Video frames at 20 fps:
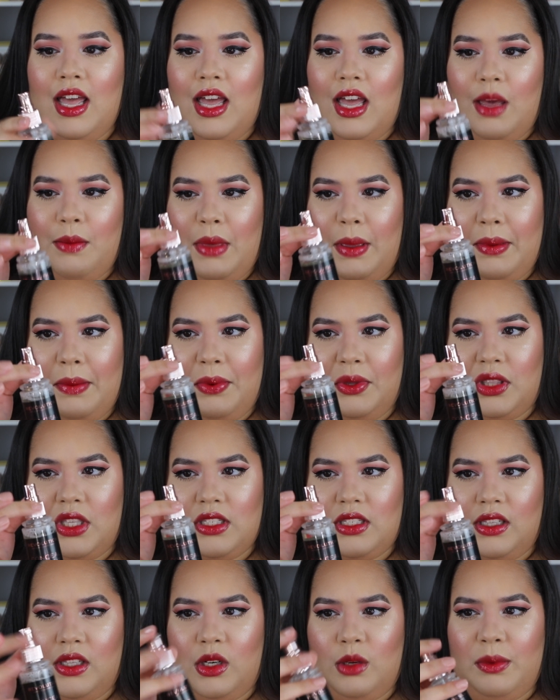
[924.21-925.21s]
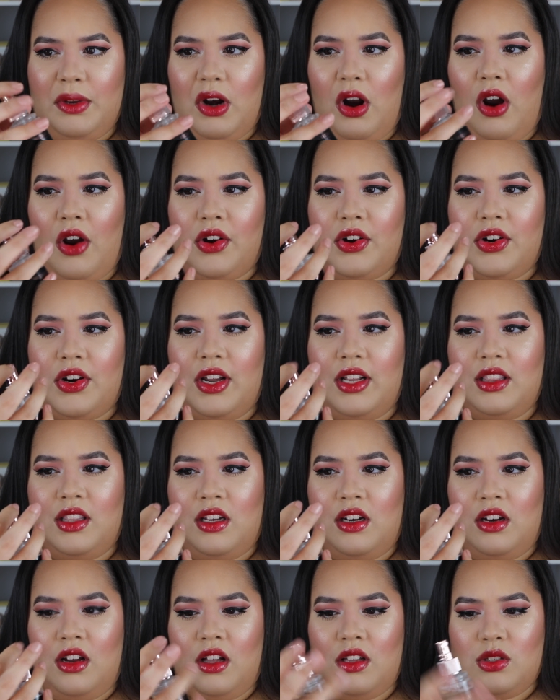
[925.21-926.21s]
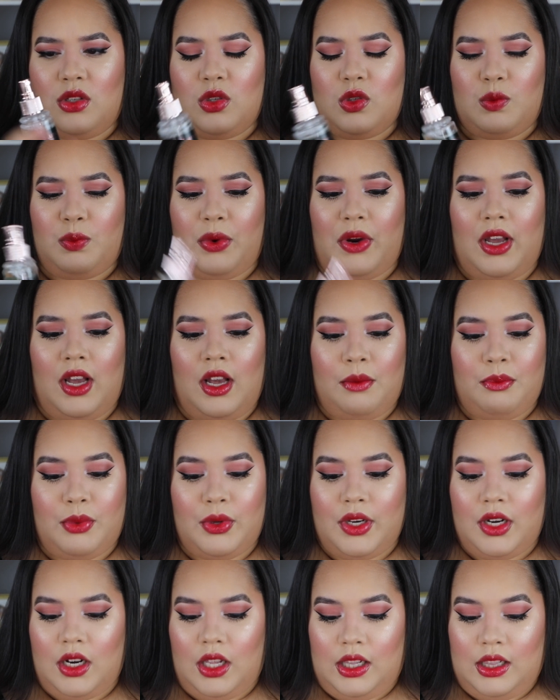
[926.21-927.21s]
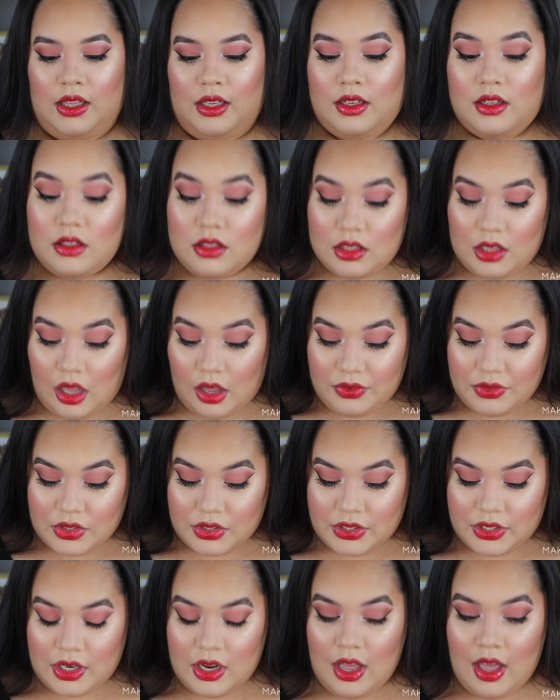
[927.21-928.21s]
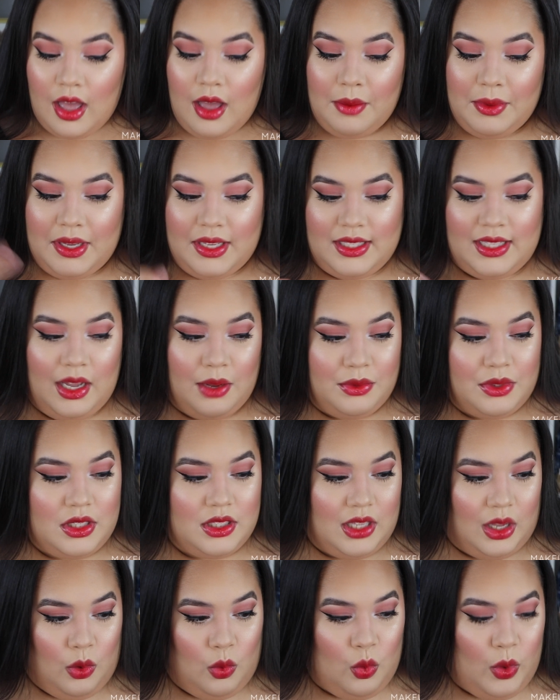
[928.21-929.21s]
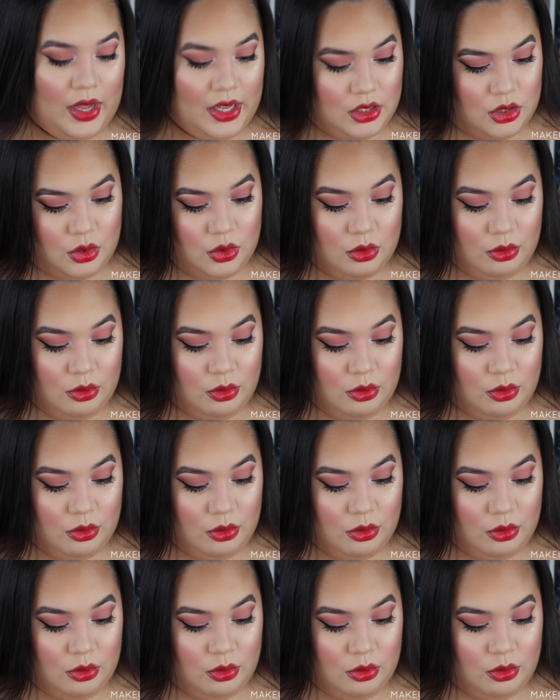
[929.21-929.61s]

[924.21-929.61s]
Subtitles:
and maybe put this a little bit harder, and the nozzle spray put it a little softer because that one is like way too